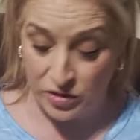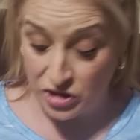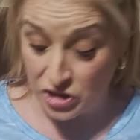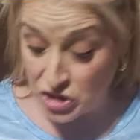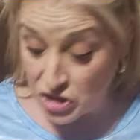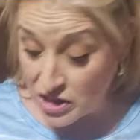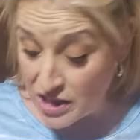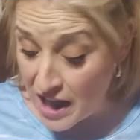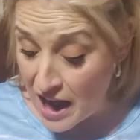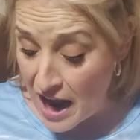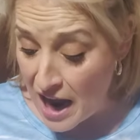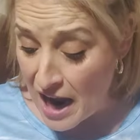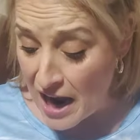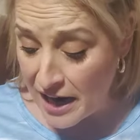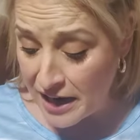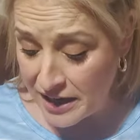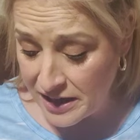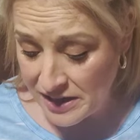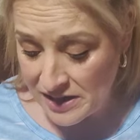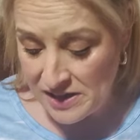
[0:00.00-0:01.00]
4th of
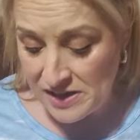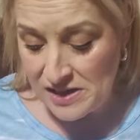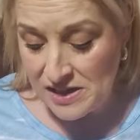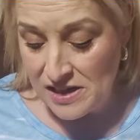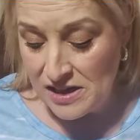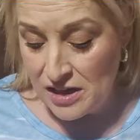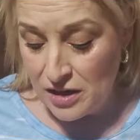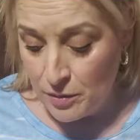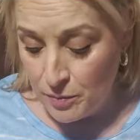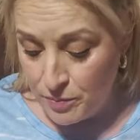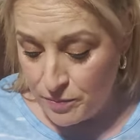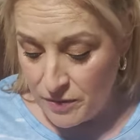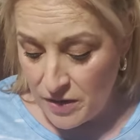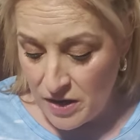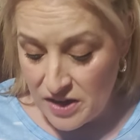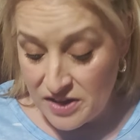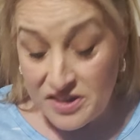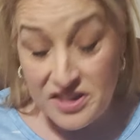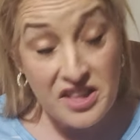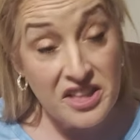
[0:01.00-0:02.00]
July.
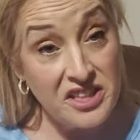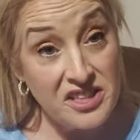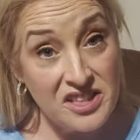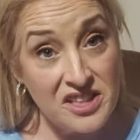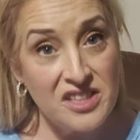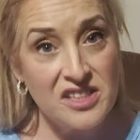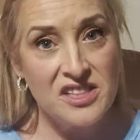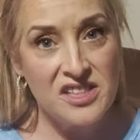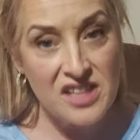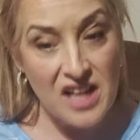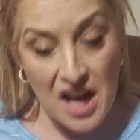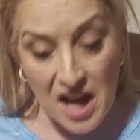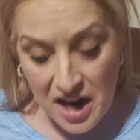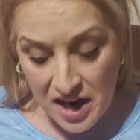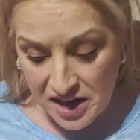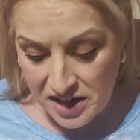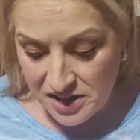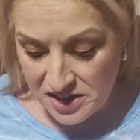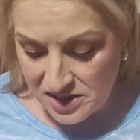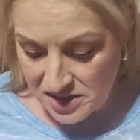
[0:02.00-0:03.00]
Decent
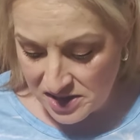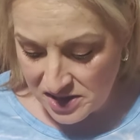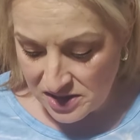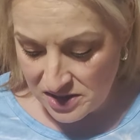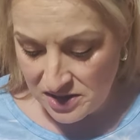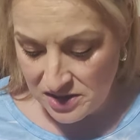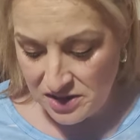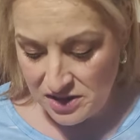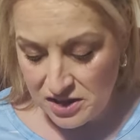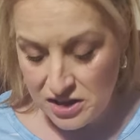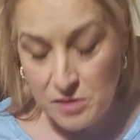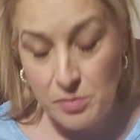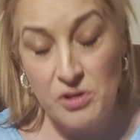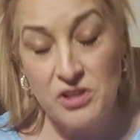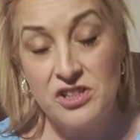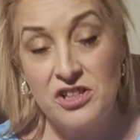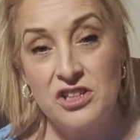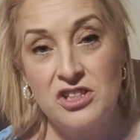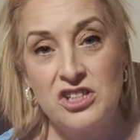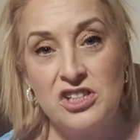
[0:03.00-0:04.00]
size. It's
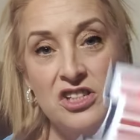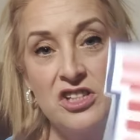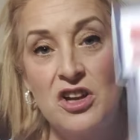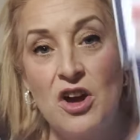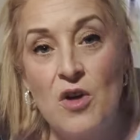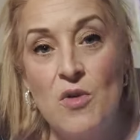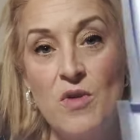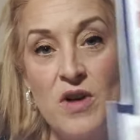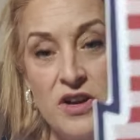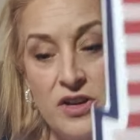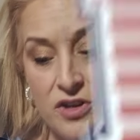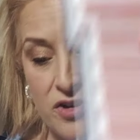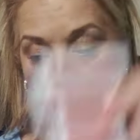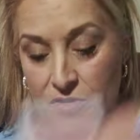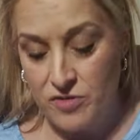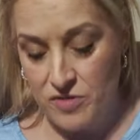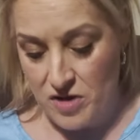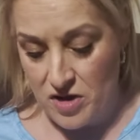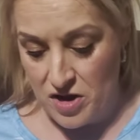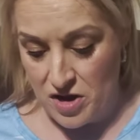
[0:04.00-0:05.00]
supposed to just go on
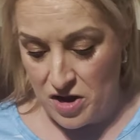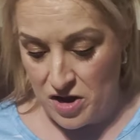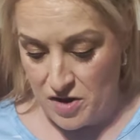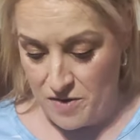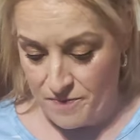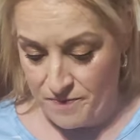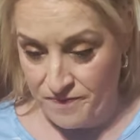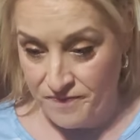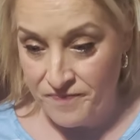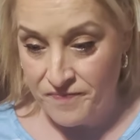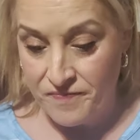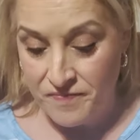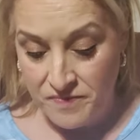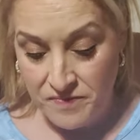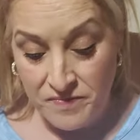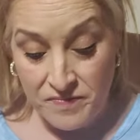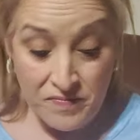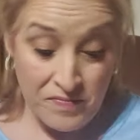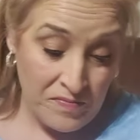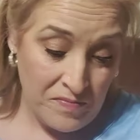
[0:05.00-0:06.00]
your
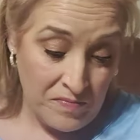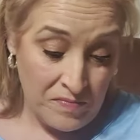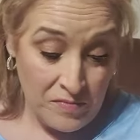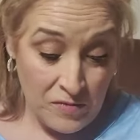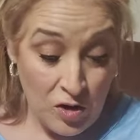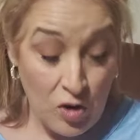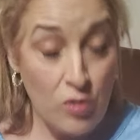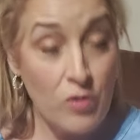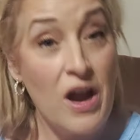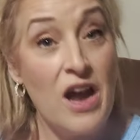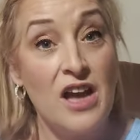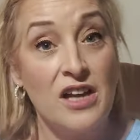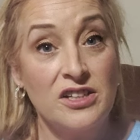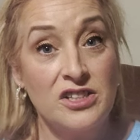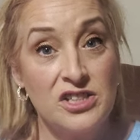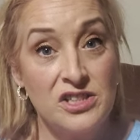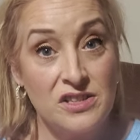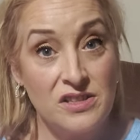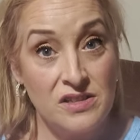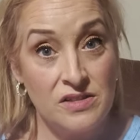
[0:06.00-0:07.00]

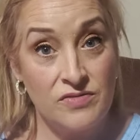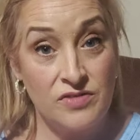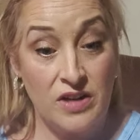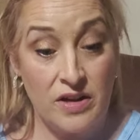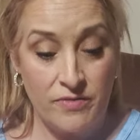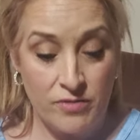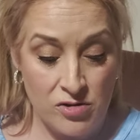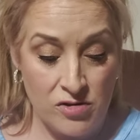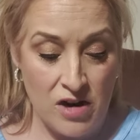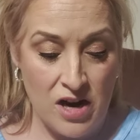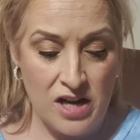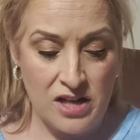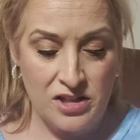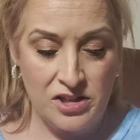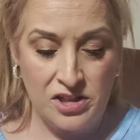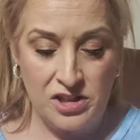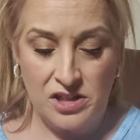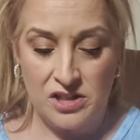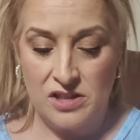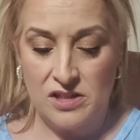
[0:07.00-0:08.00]
garage. If you have a
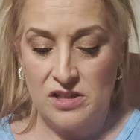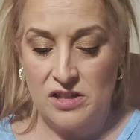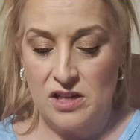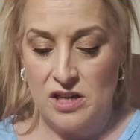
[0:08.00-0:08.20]
garage.